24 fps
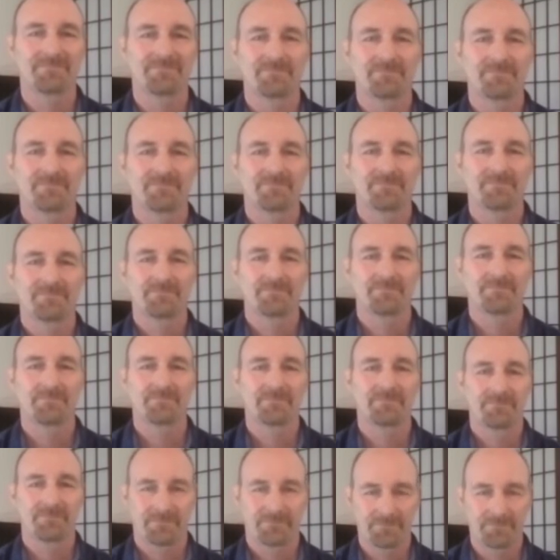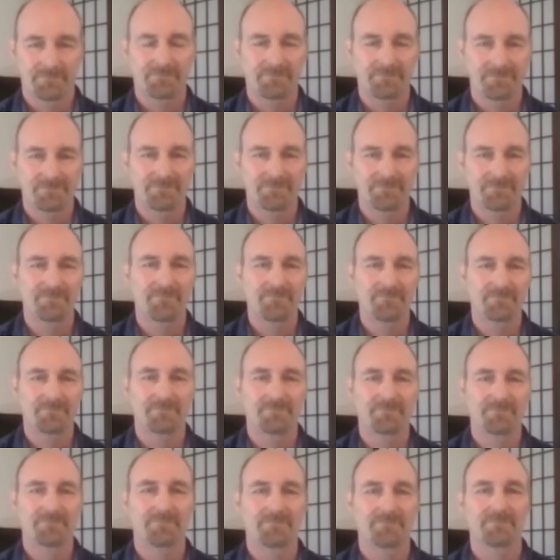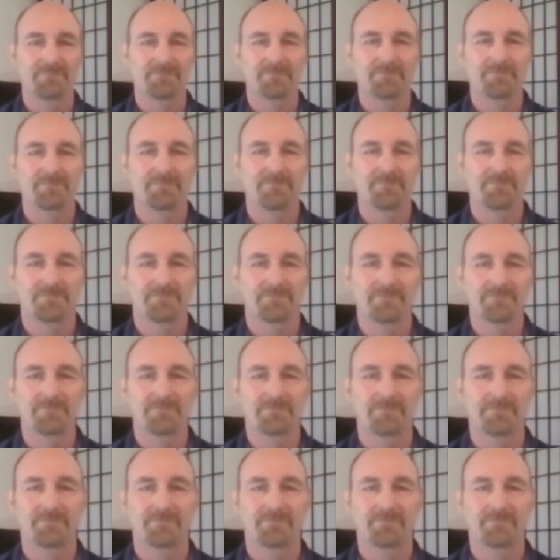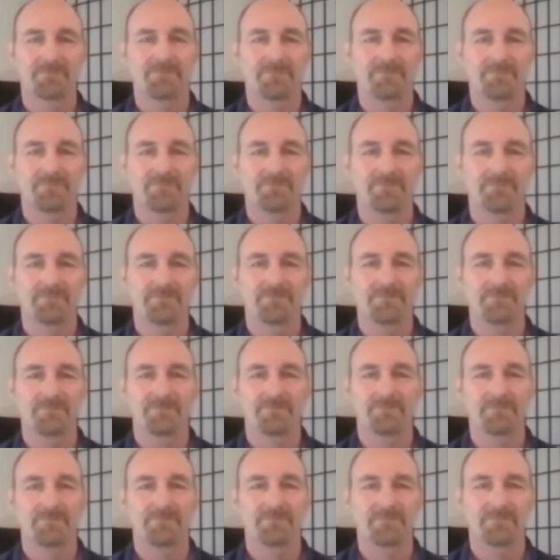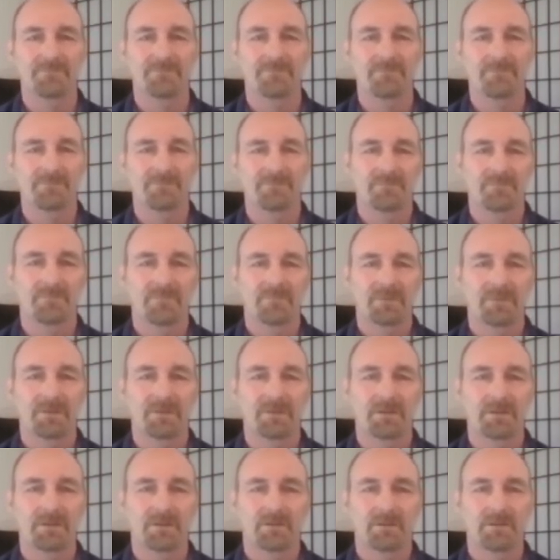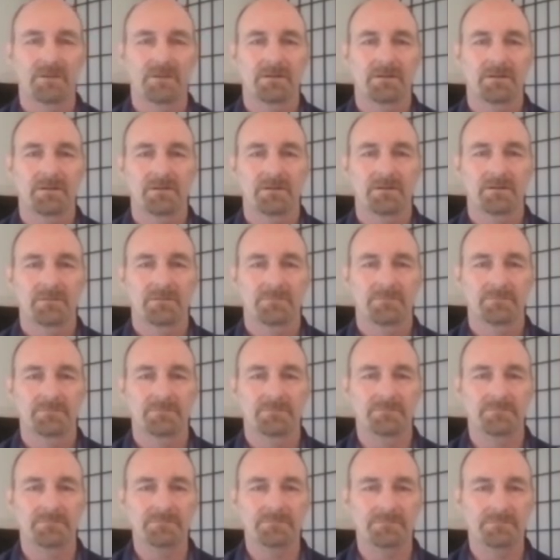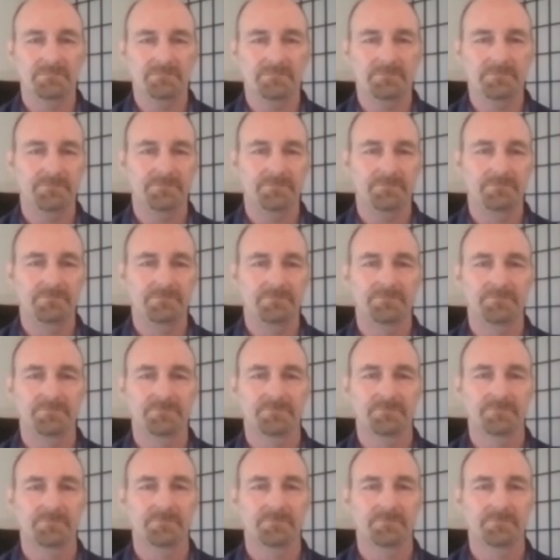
(silent)